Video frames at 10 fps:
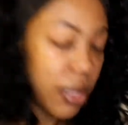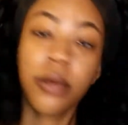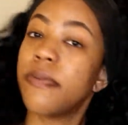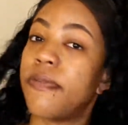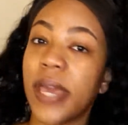
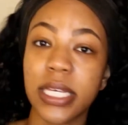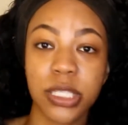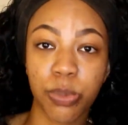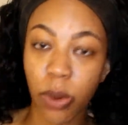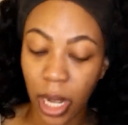face
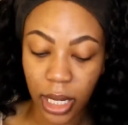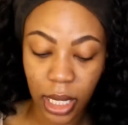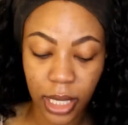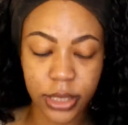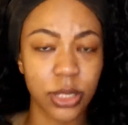
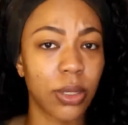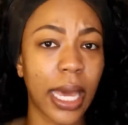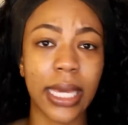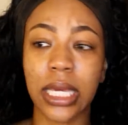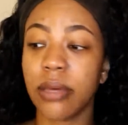product you
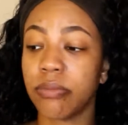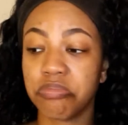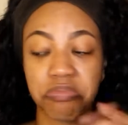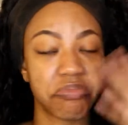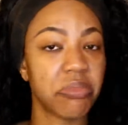like.
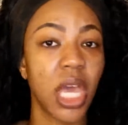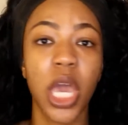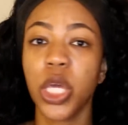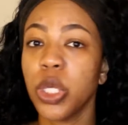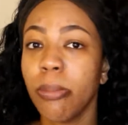
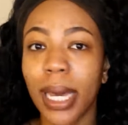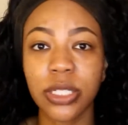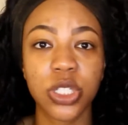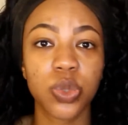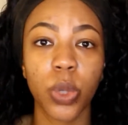You might
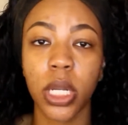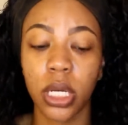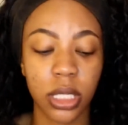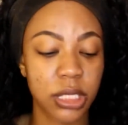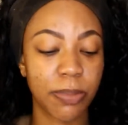just want
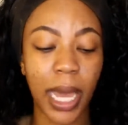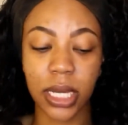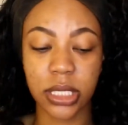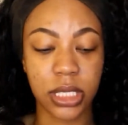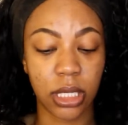to spot
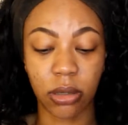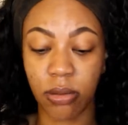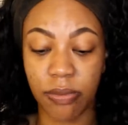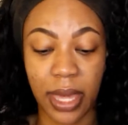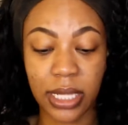conceal.
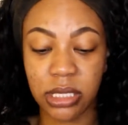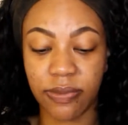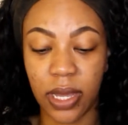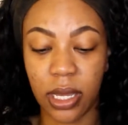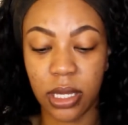That's
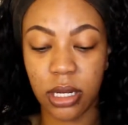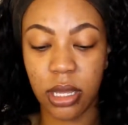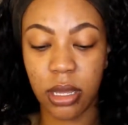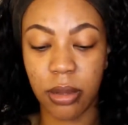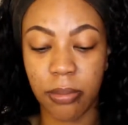fine.
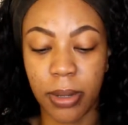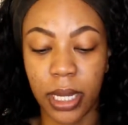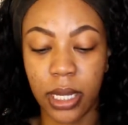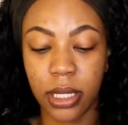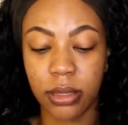
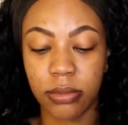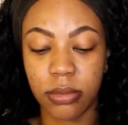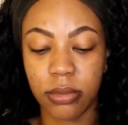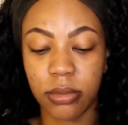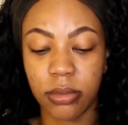But
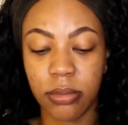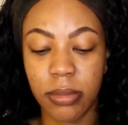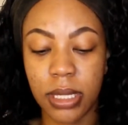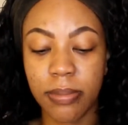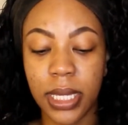
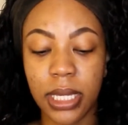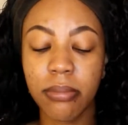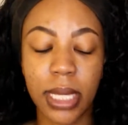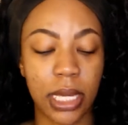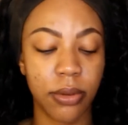me being
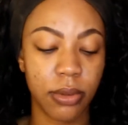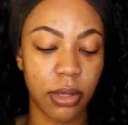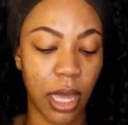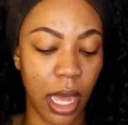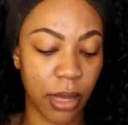me,
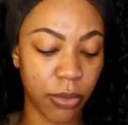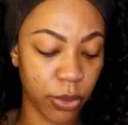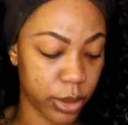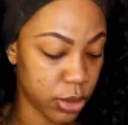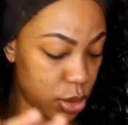I'm
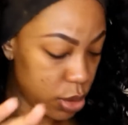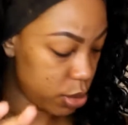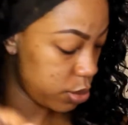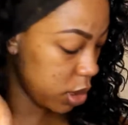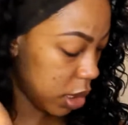going to,
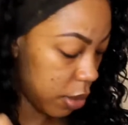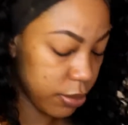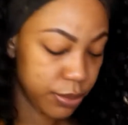you know,